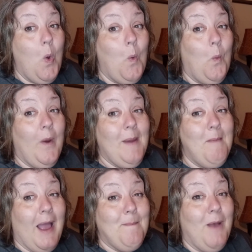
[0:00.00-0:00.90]
we
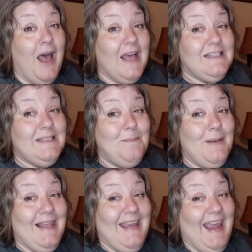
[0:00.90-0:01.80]
might
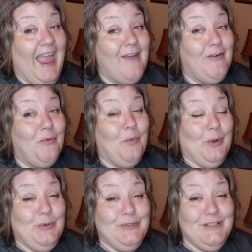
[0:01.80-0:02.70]
possibly have a
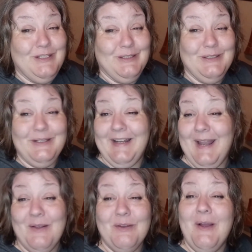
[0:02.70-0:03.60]
rooster and
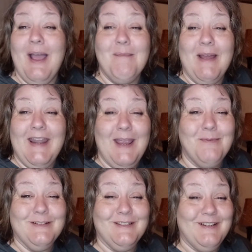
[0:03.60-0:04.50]
I don't know how my neighbors